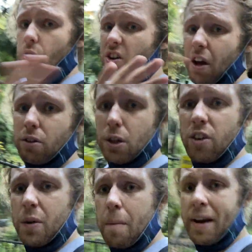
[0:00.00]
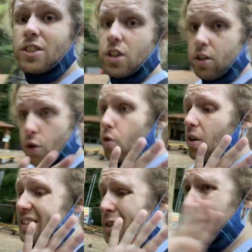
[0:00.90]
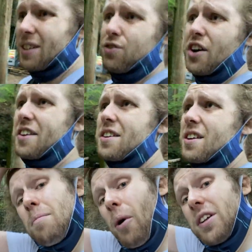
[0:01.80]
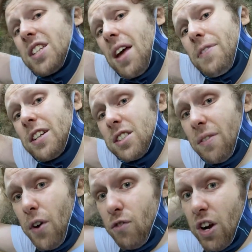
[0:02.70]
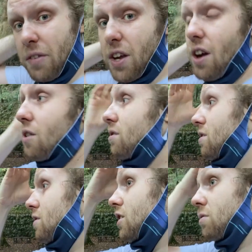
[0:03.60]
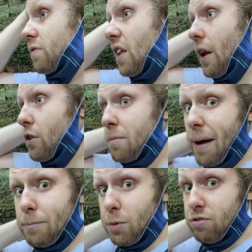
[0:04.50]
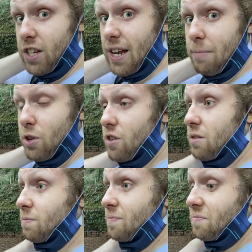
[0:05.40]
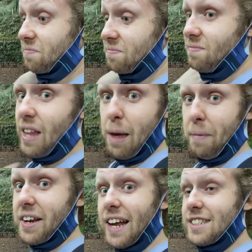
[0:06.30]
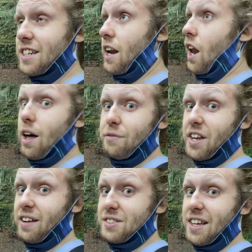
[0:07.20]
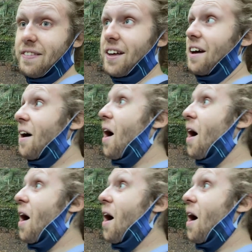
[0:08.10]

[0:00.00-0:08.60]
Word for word: or Kyoto, anywhere major, Google is your best friend. But honestly, it feels the further out you go, just the local maps are pretty damn good. And my dad's gonna love that I've said that.